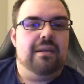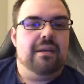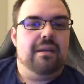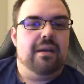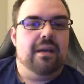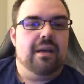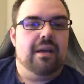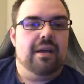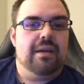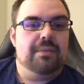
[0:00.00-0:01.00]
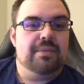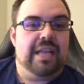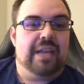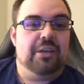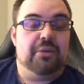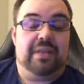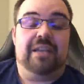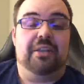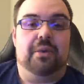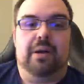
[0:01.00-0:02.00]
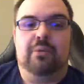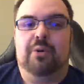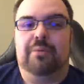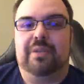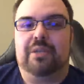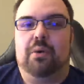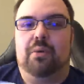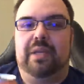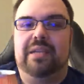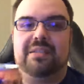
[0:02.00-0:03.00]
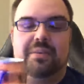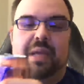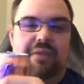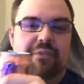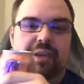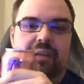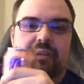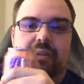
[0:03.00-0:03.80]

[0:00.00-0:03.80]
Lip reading: Daniel, thank you. Well, the goal is to get fit.